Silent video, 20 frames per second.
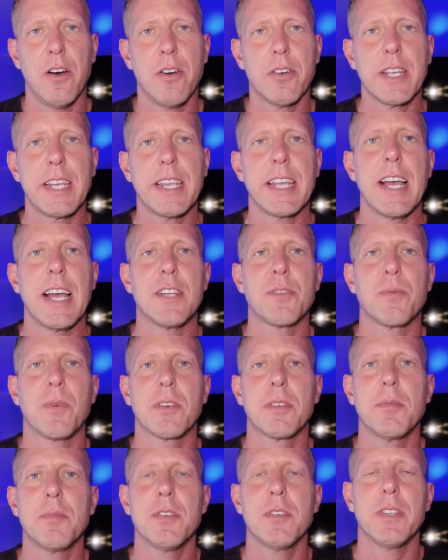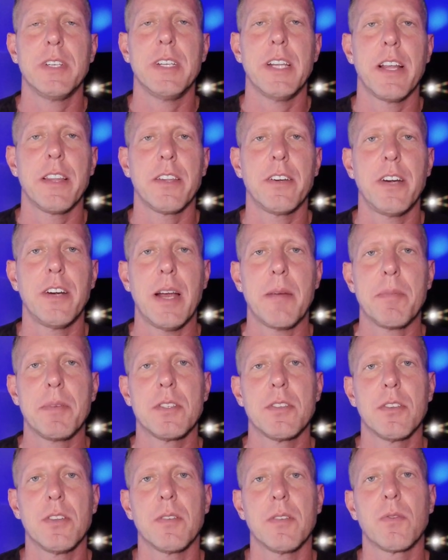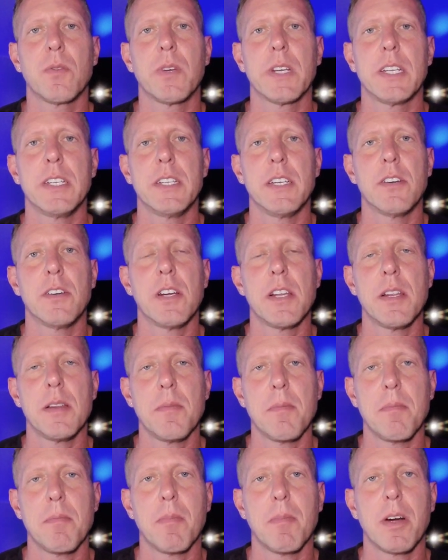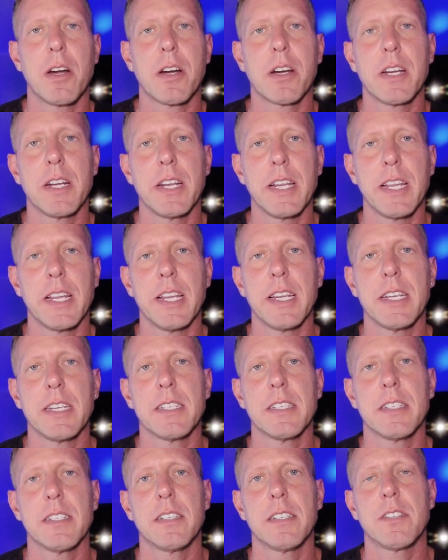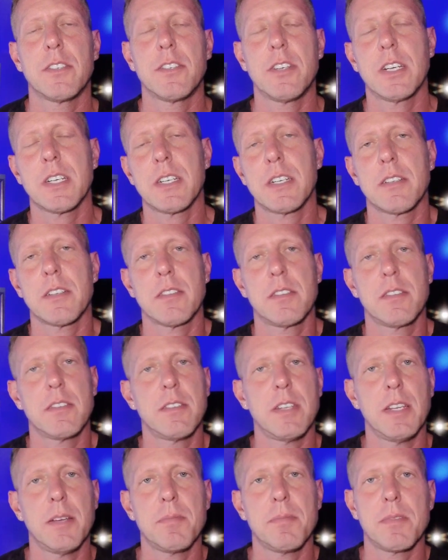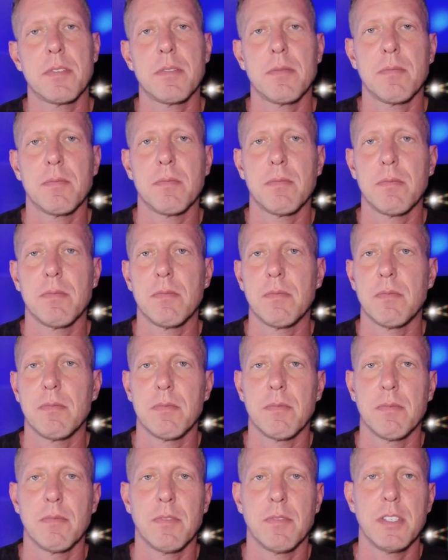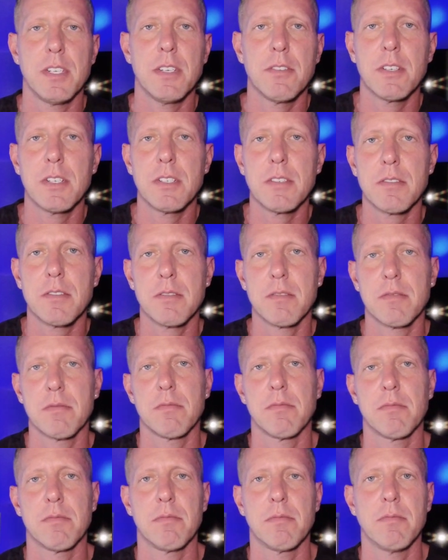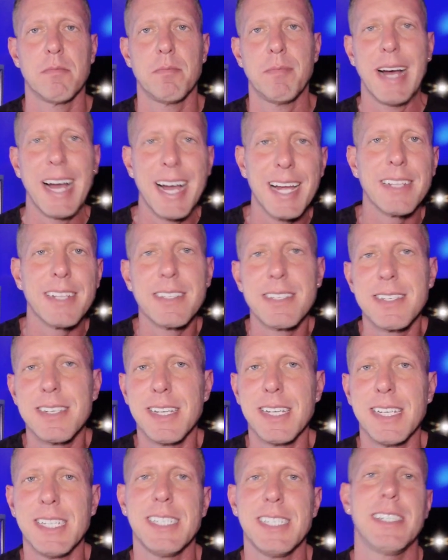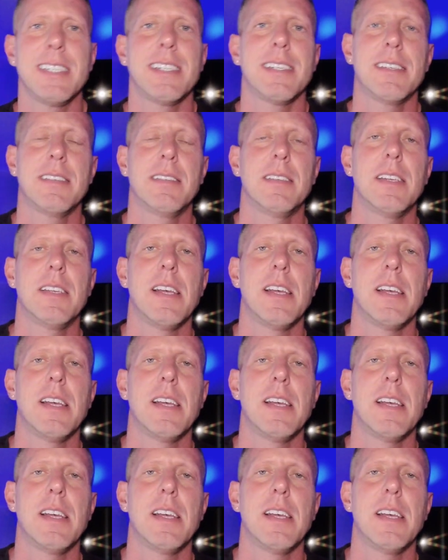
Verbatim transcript: Okay, guys, welcome to another episode of Quick and Dirty Marketing Tips, Secrets, Behind the Scenes.